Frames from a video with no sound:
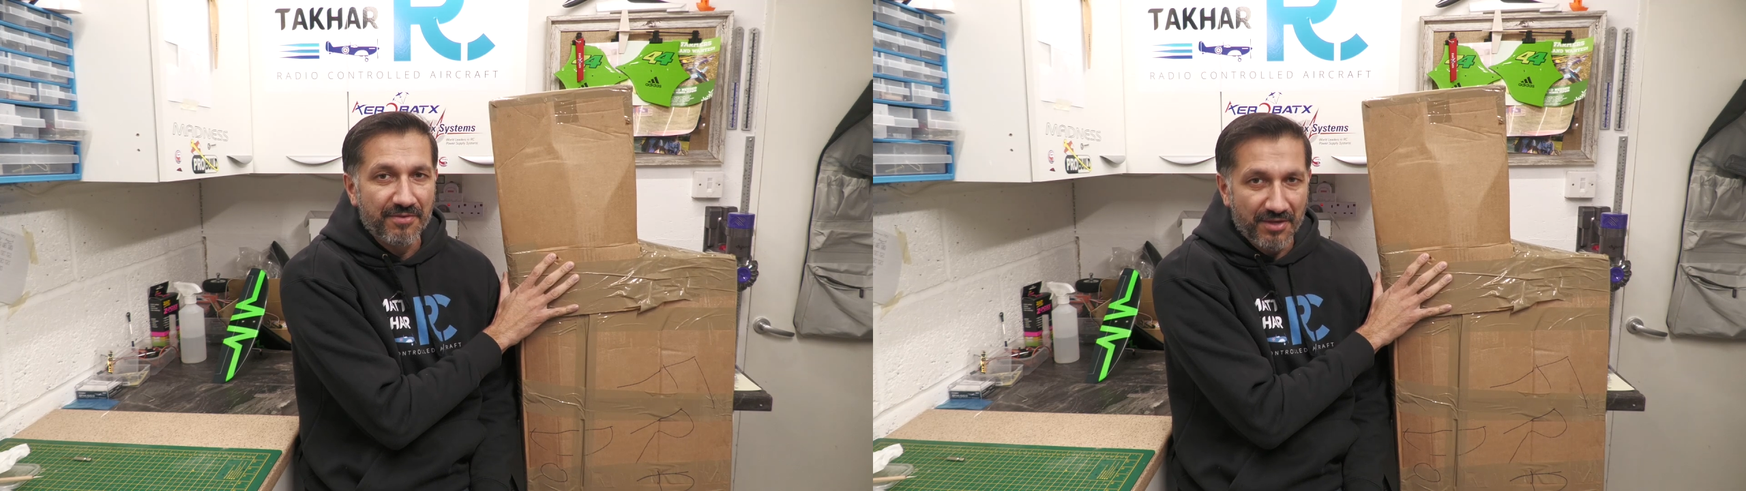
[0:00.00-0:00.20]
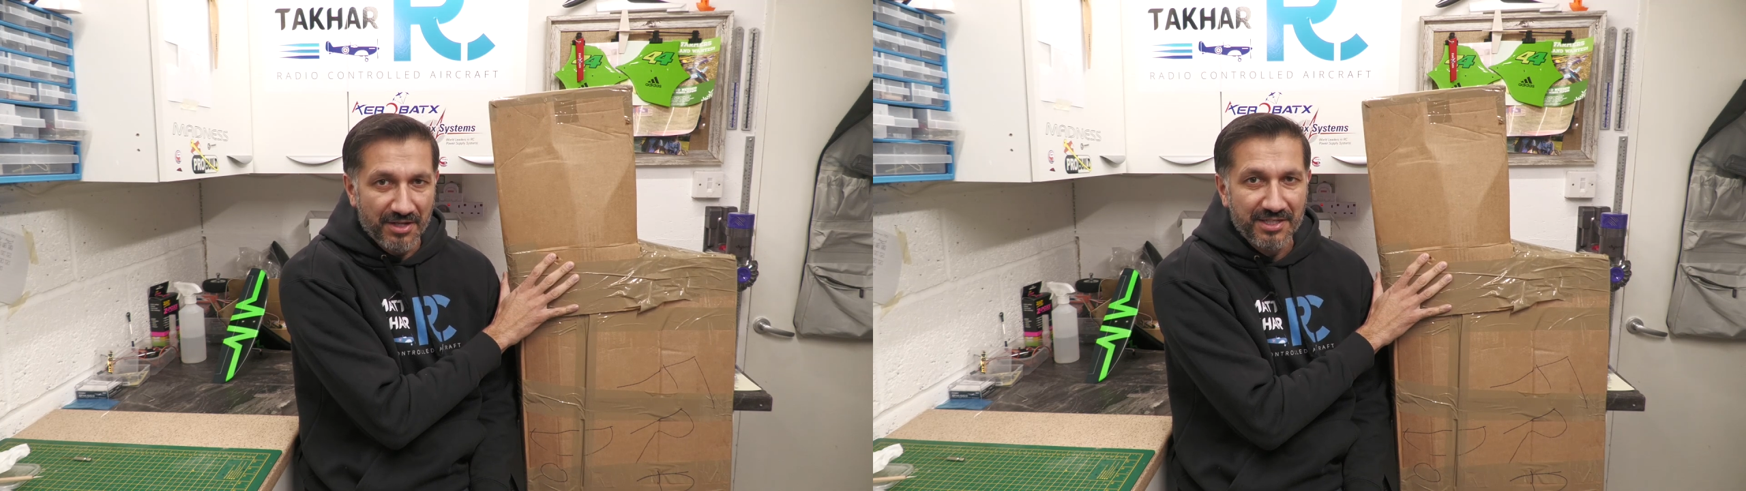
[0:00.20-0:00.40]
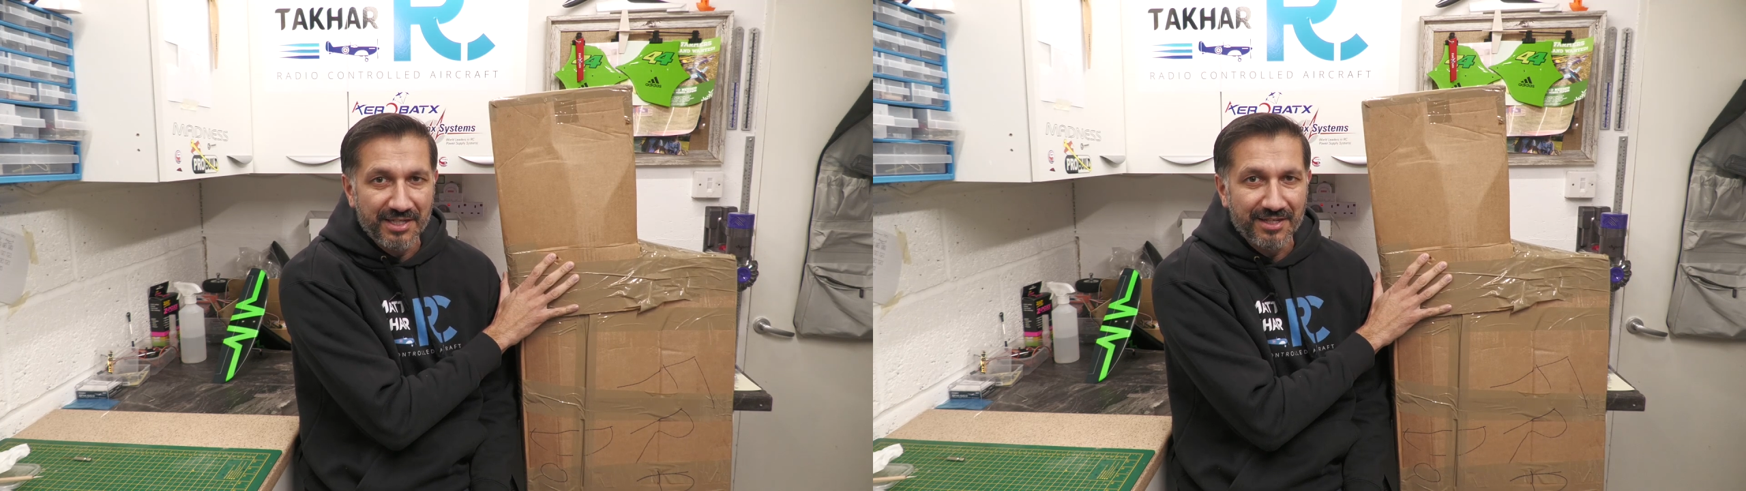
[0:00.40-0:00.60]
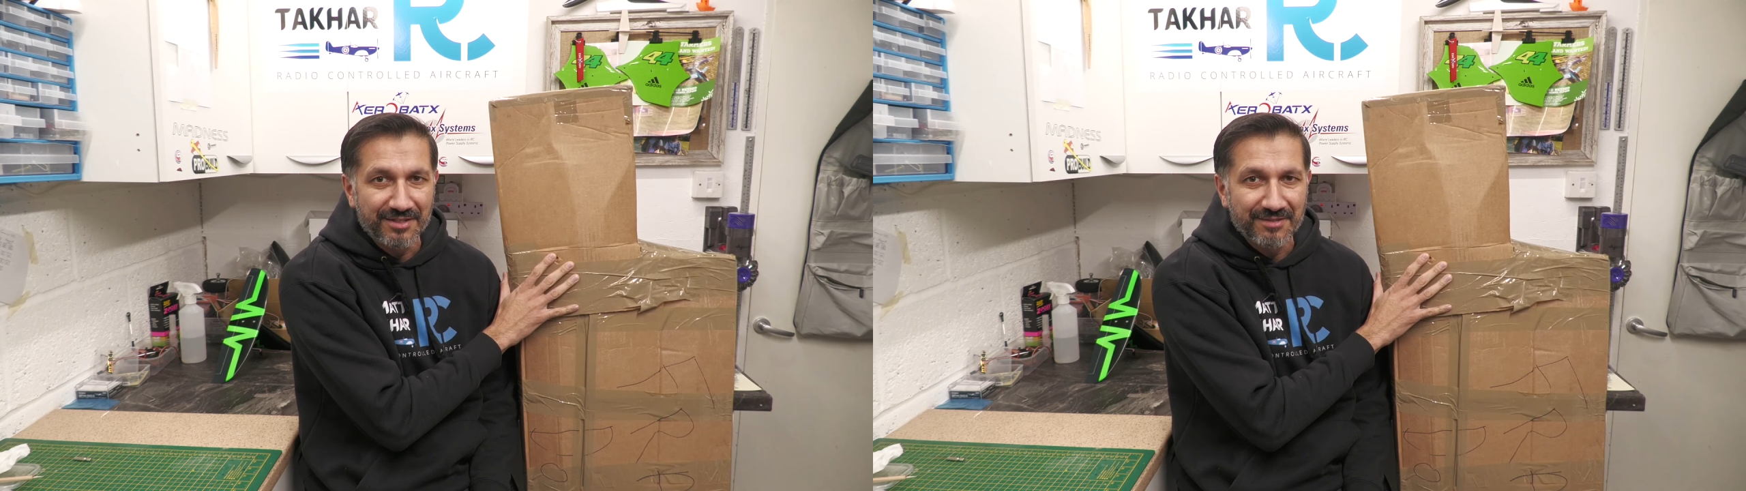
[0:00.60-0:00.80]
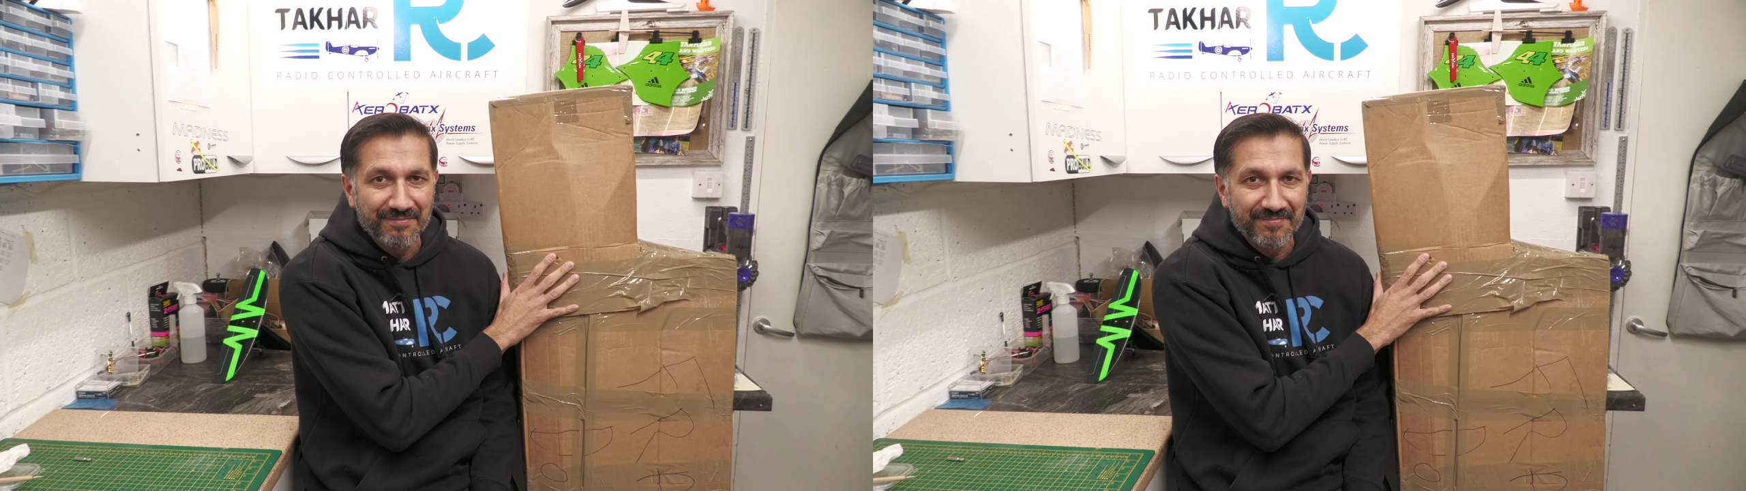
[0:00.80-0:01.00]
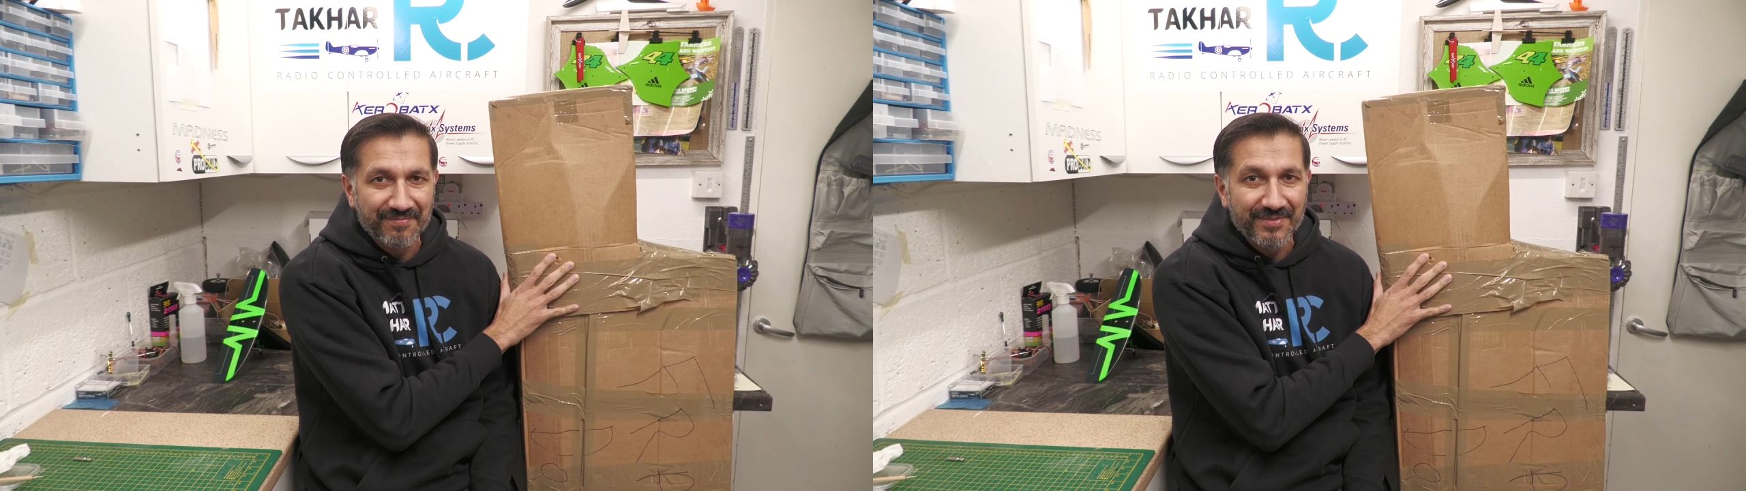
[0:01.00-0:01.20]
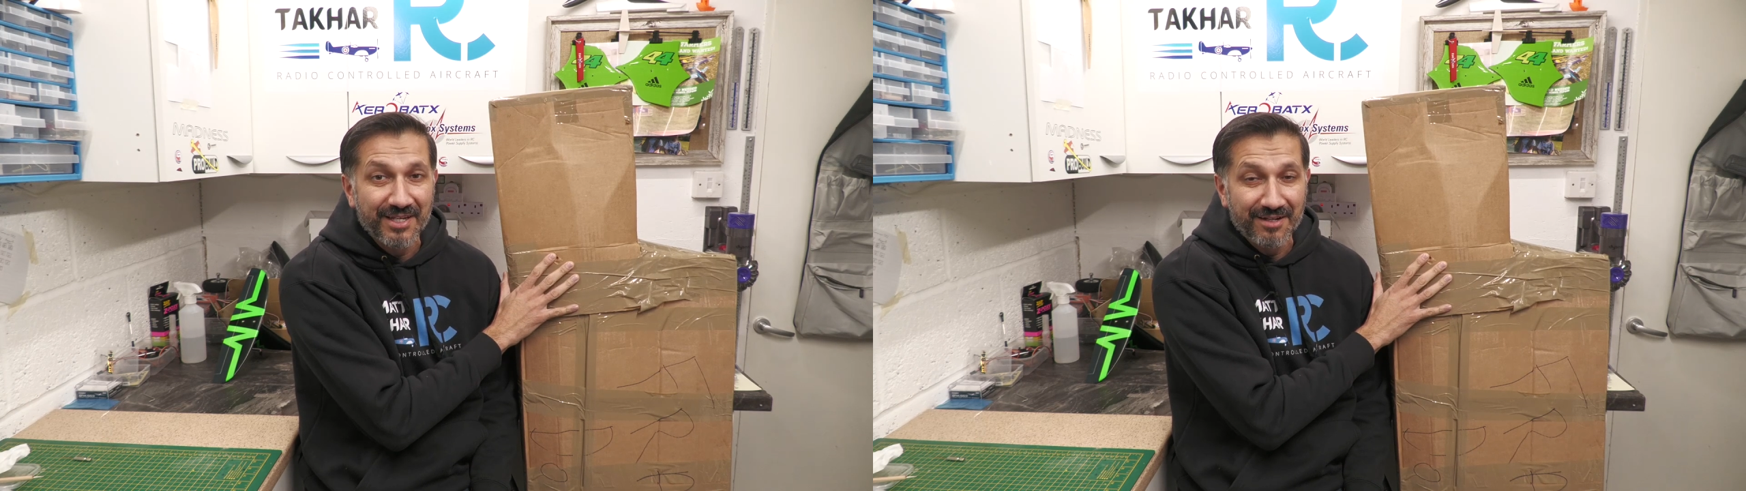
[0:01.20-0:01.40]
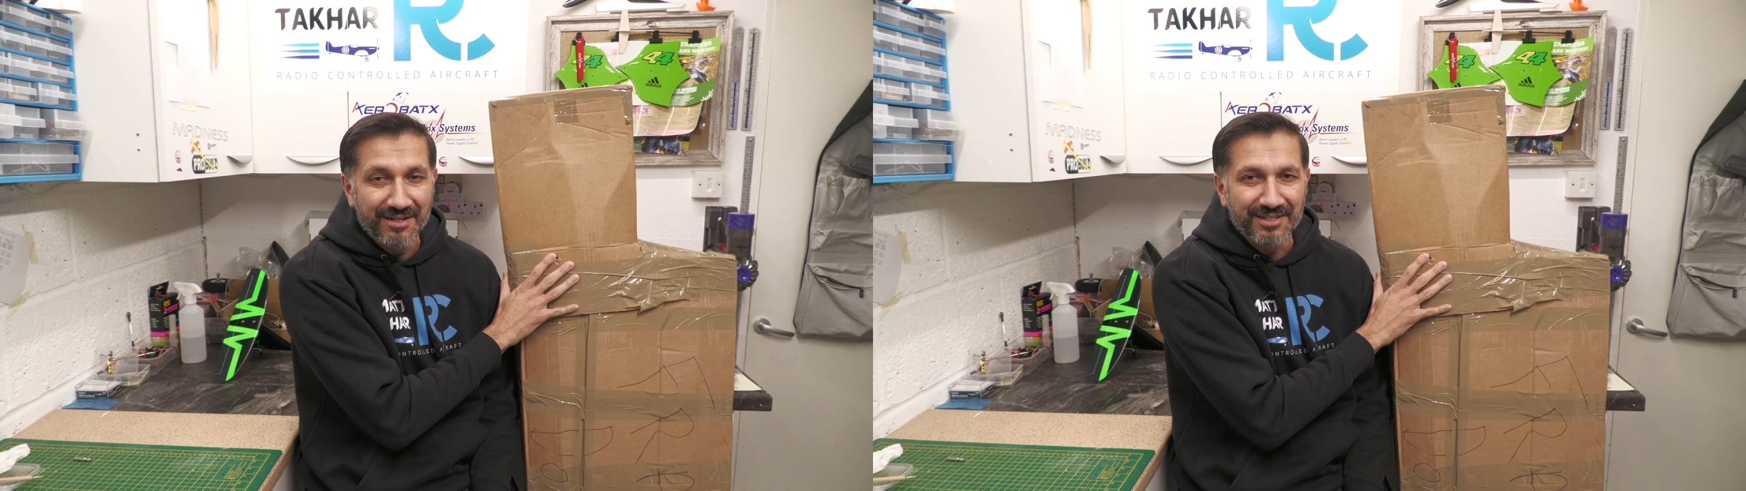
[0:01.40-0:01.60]
30 years.
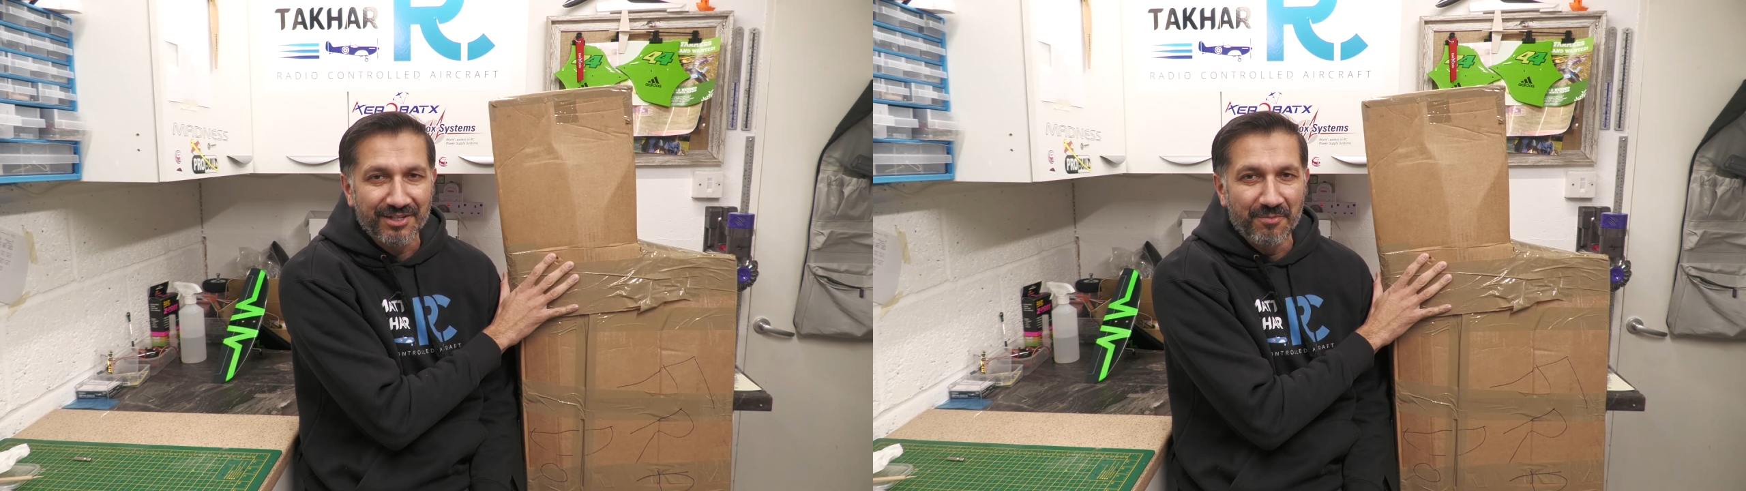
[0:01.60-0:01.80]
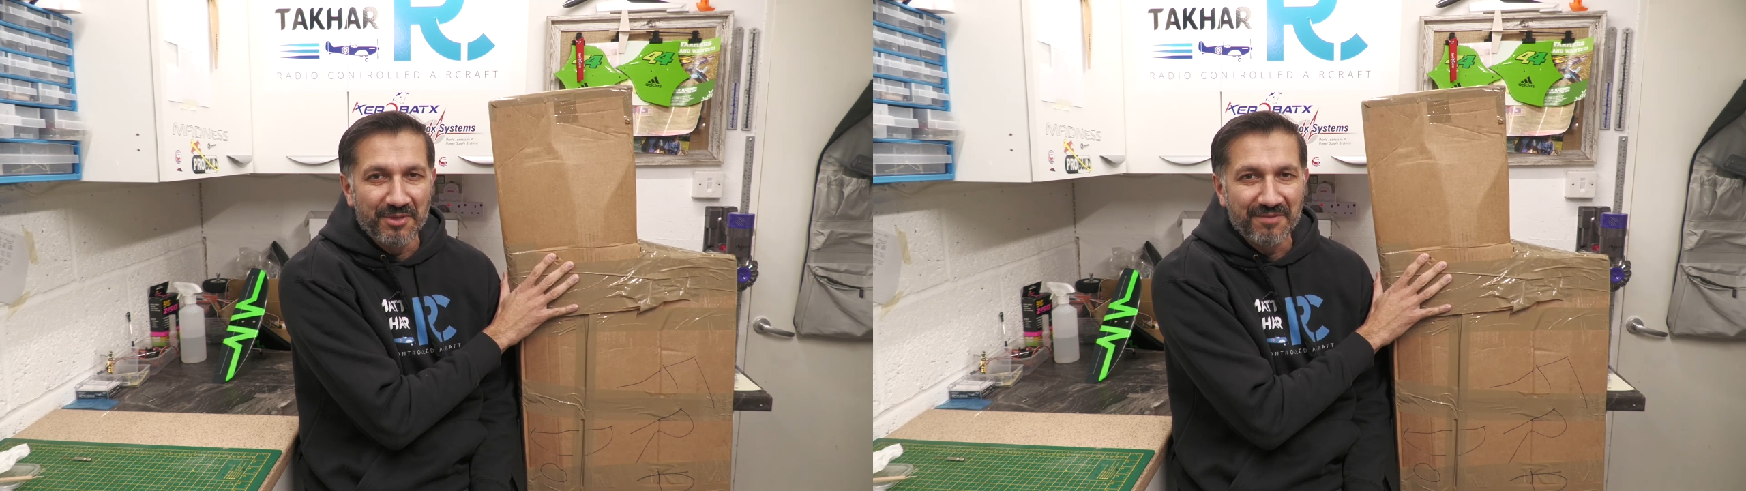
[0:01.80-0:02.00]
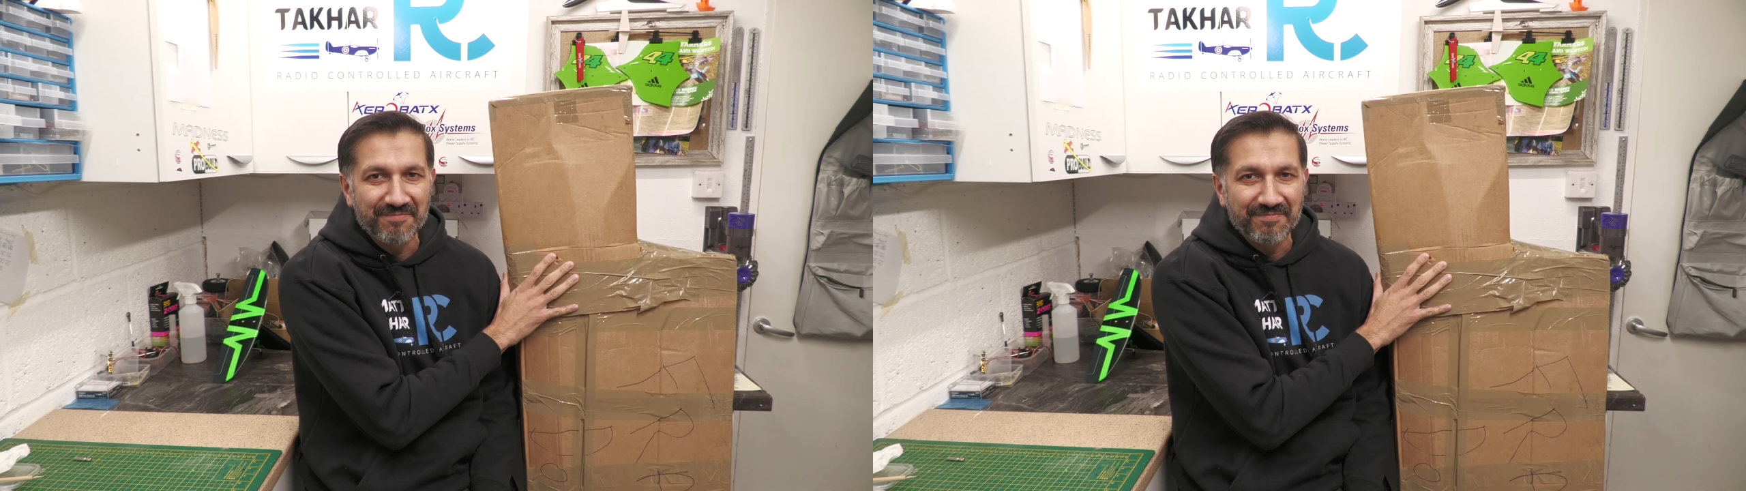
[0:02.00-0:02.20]
Let's go on with it.